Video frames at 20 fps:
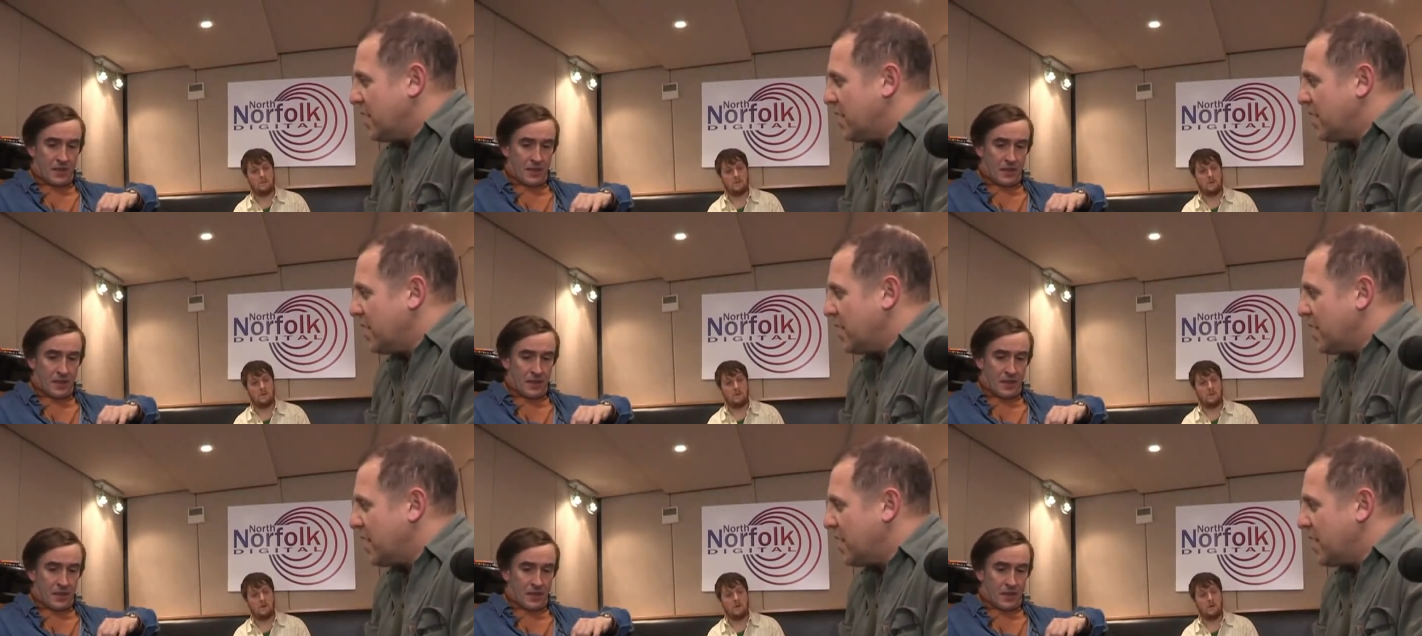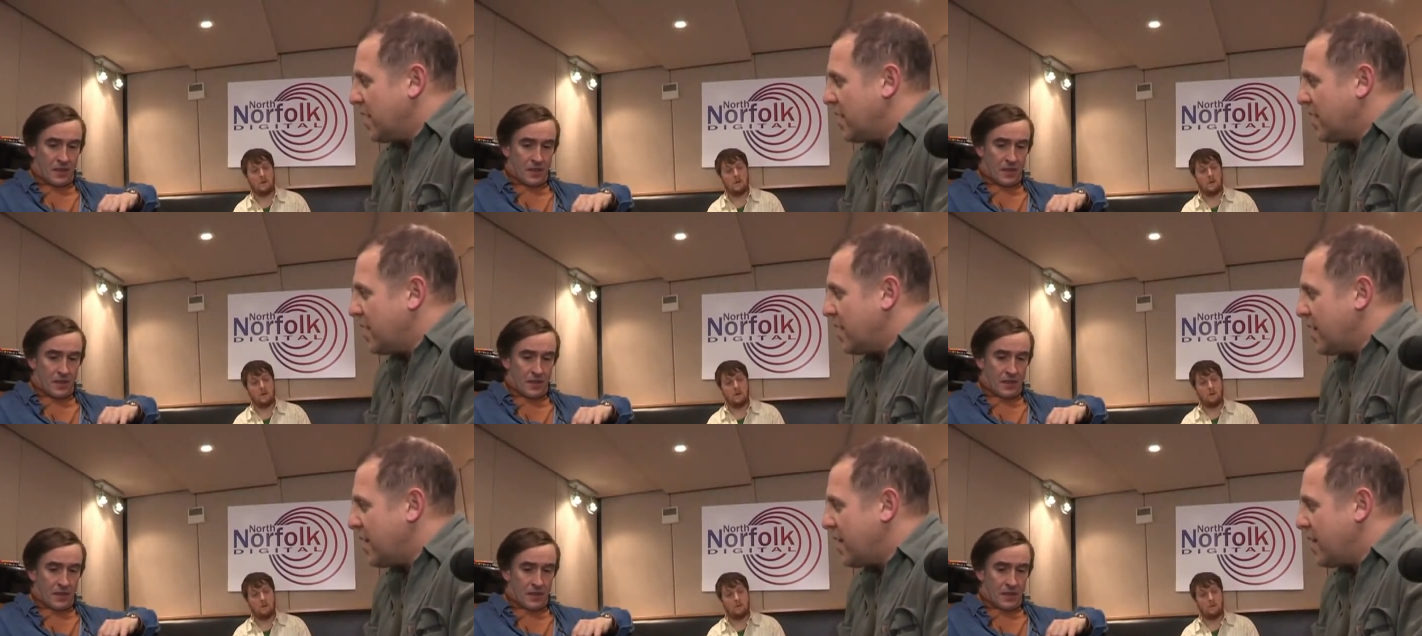
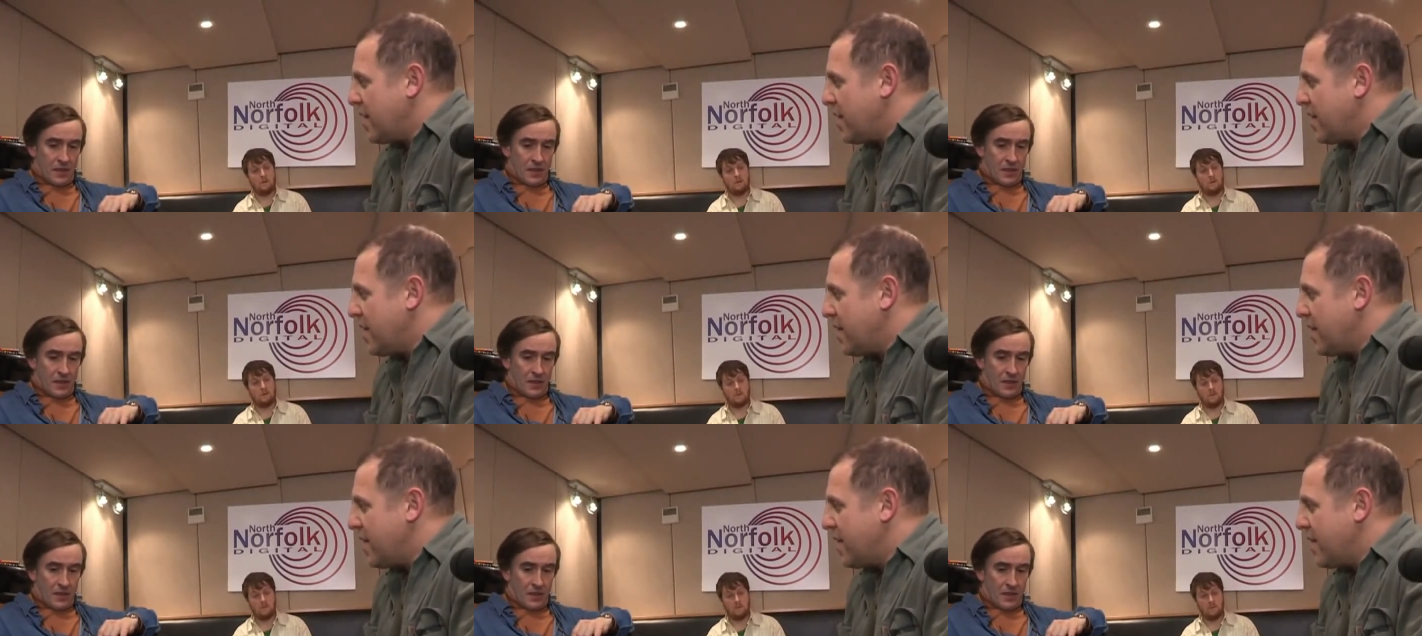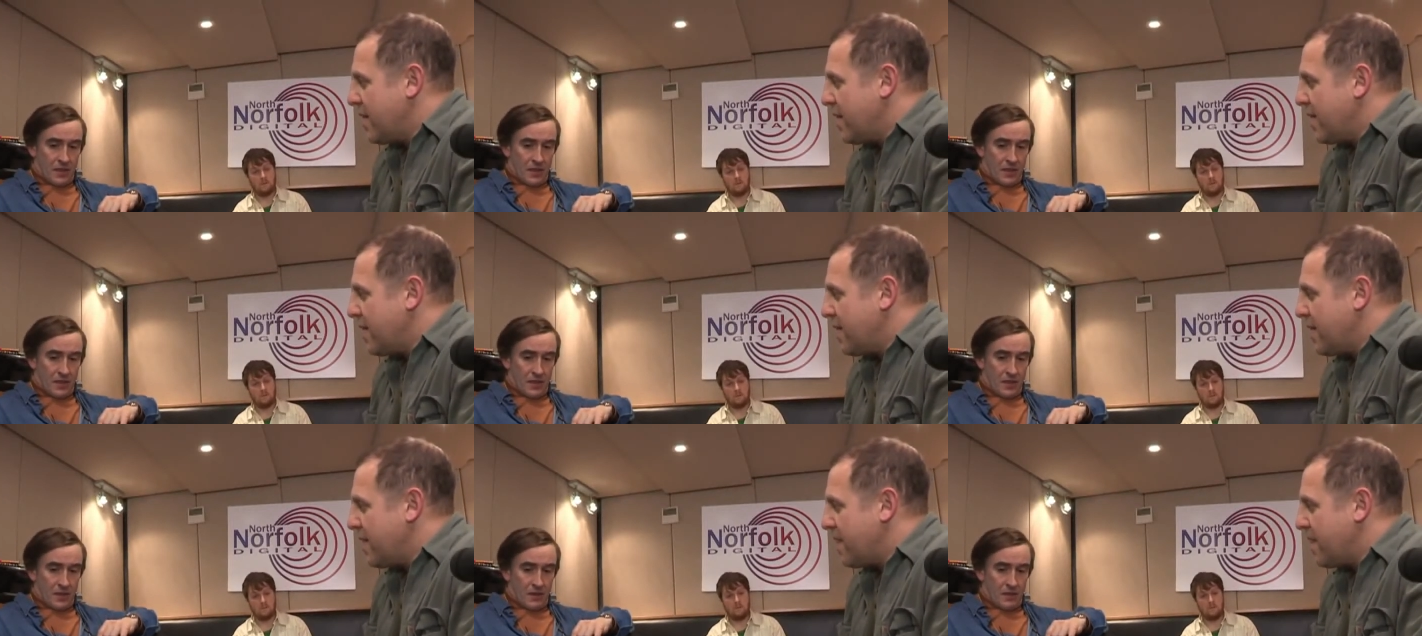
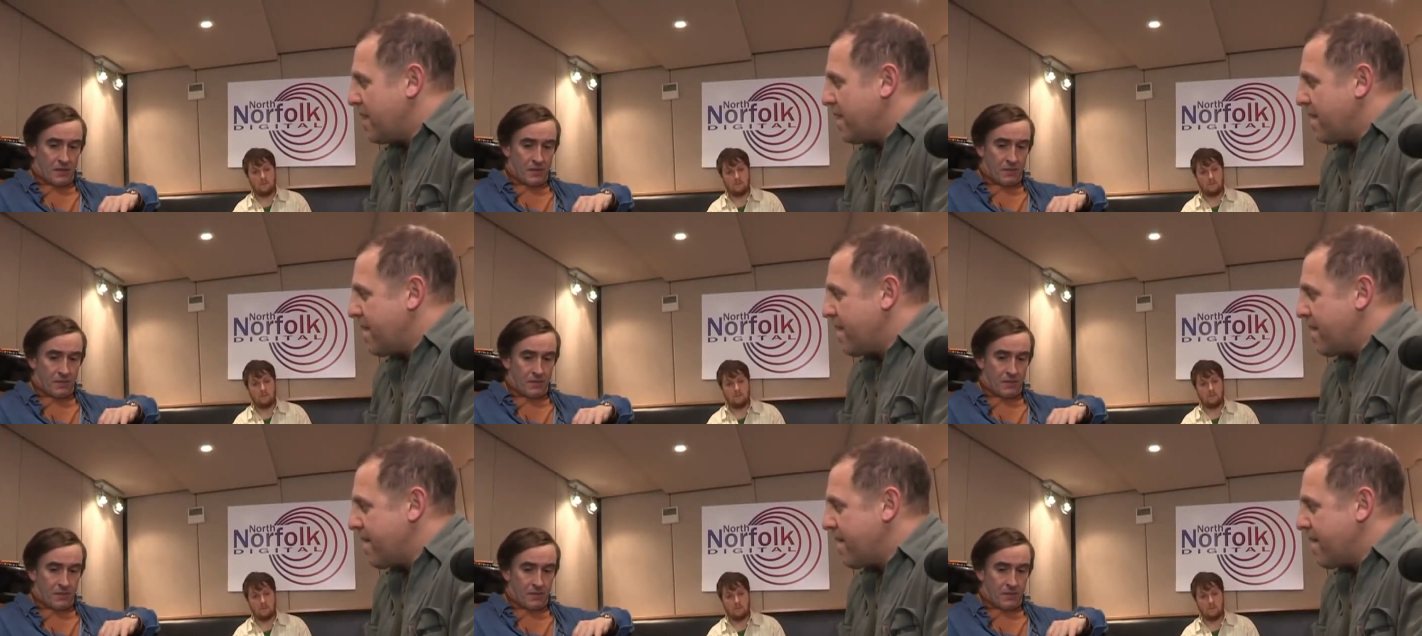No one is speaking in this clip.